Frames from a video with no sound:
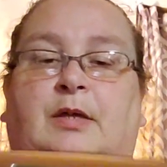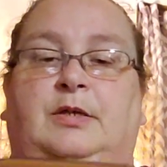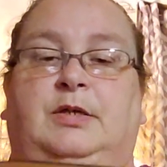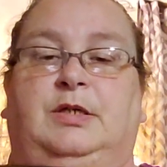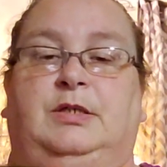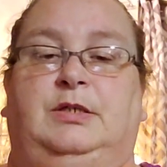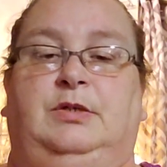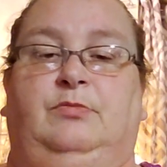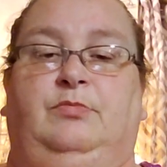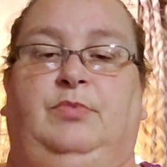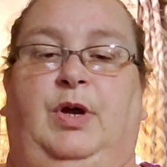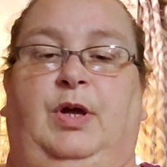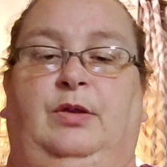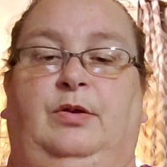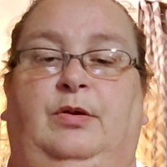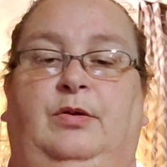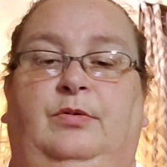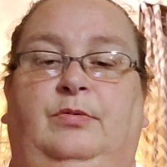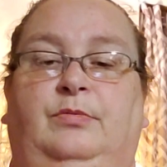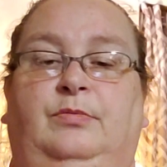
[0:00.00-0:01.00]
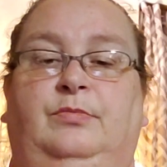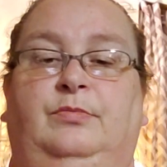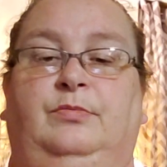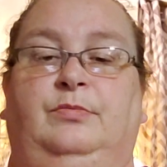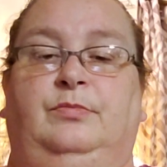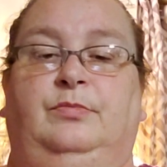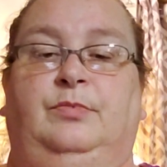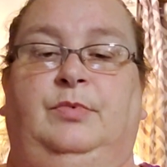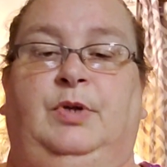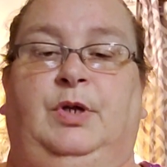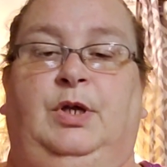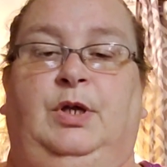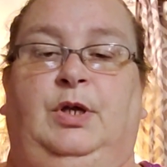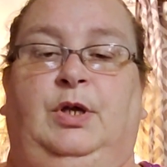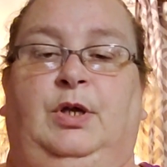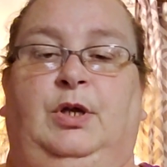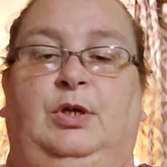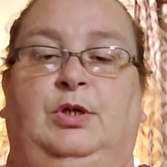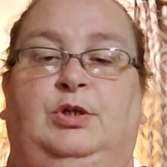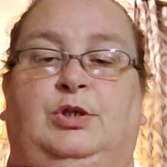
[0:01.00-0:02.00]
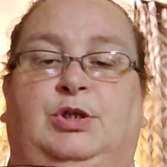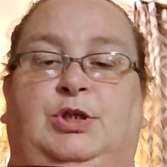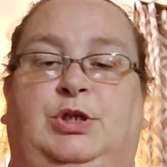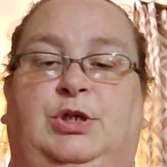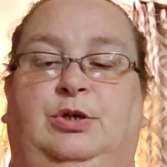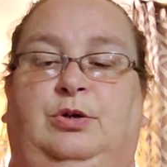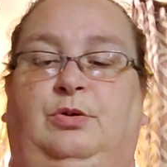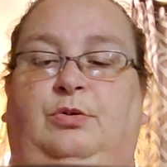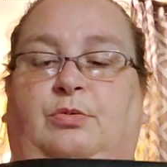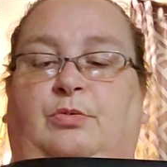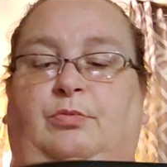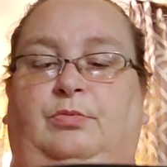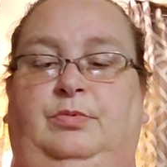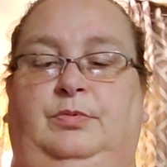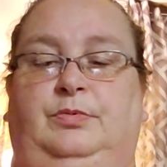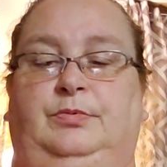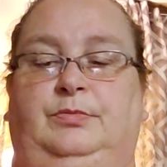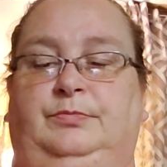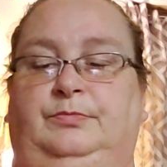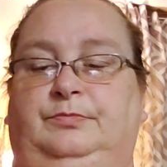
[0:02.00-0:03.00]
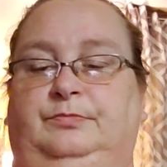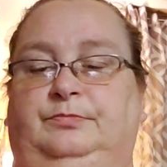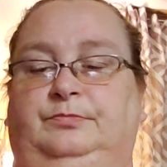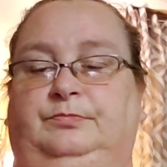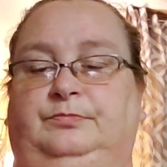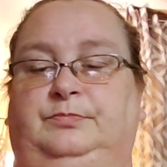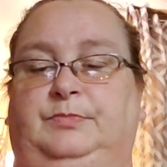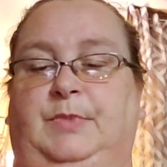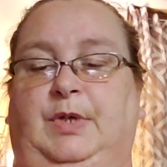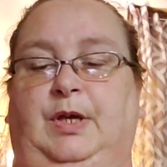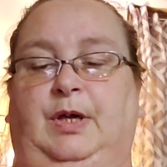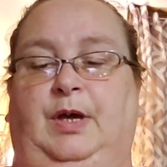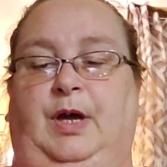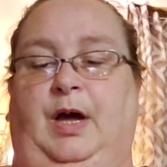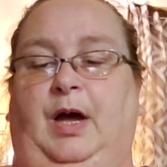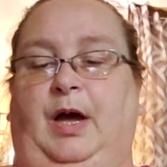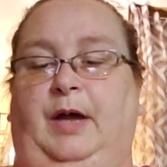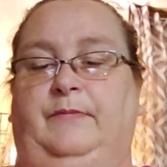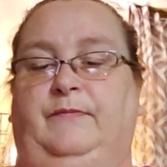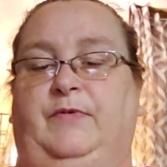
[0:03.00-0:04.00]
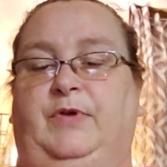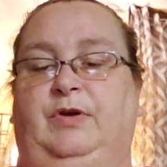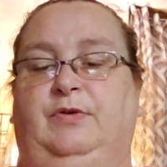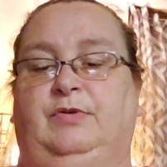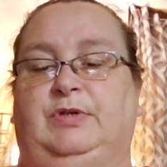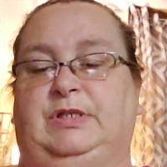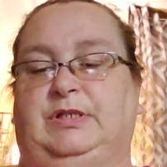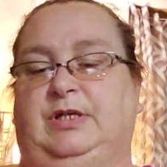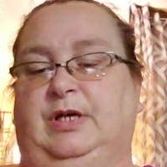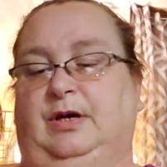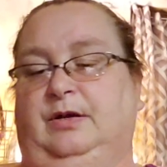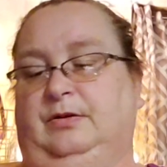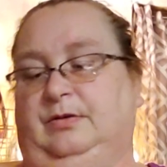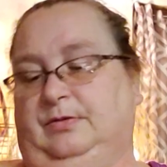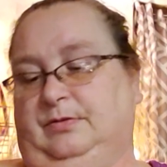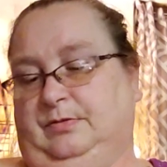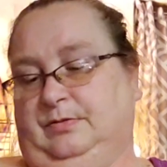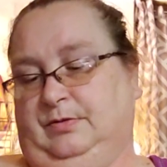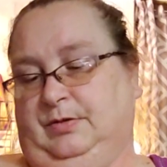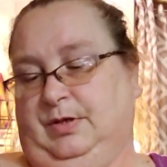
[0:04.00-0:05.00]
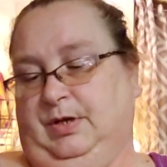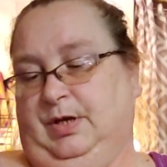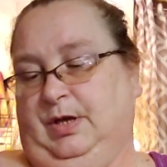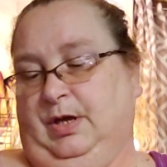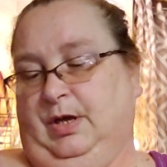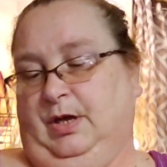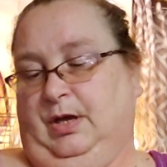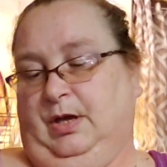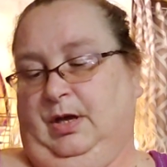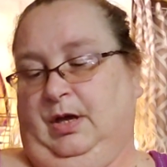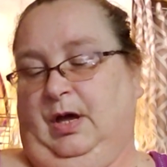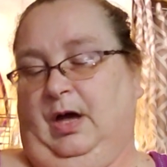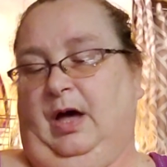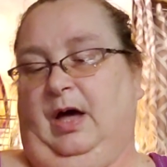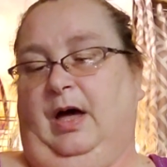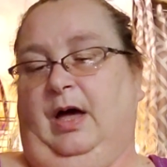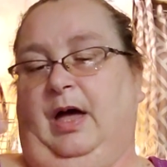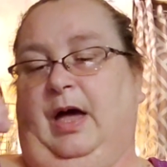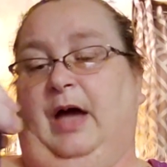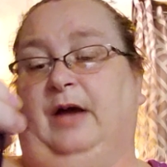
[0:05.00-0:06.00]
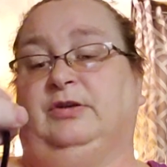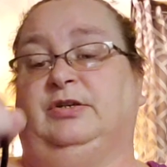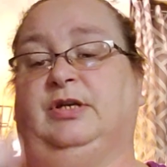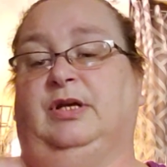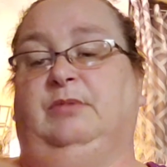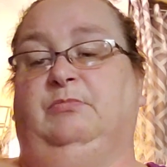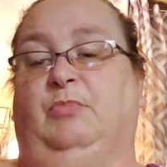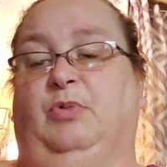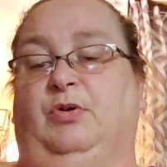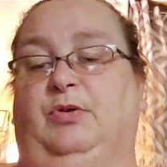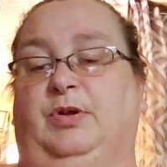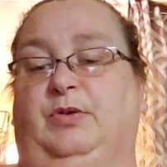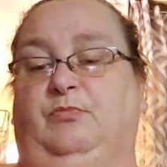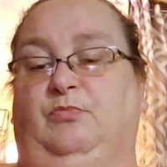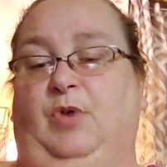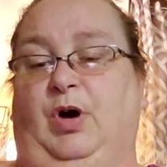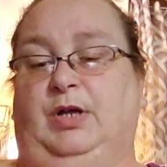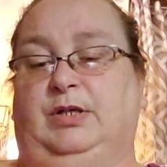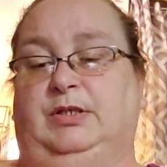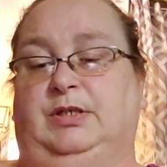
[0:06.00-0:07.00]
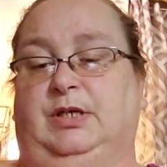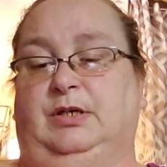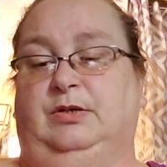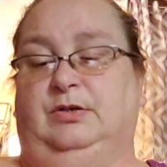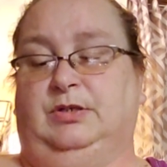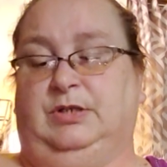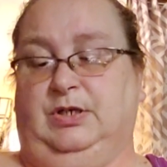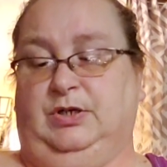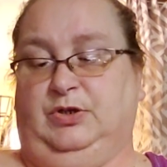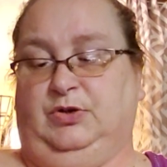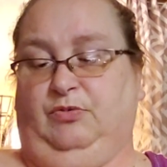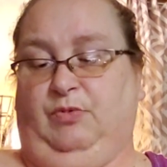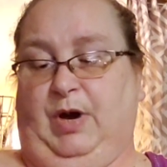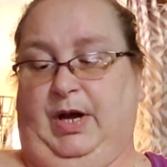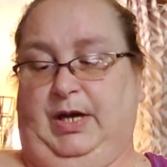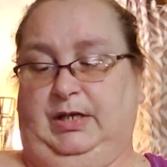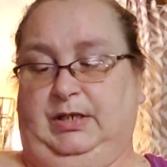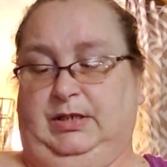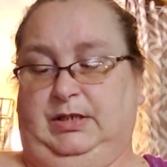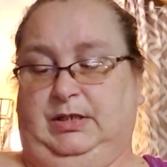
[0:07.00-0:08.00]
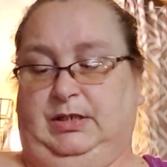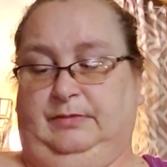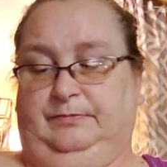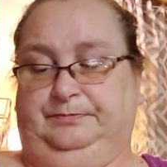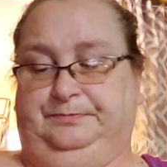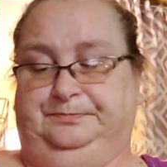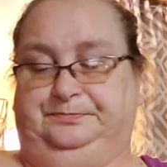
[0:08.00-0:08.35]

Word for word: just a regular two I've used it actually more than once I used it twice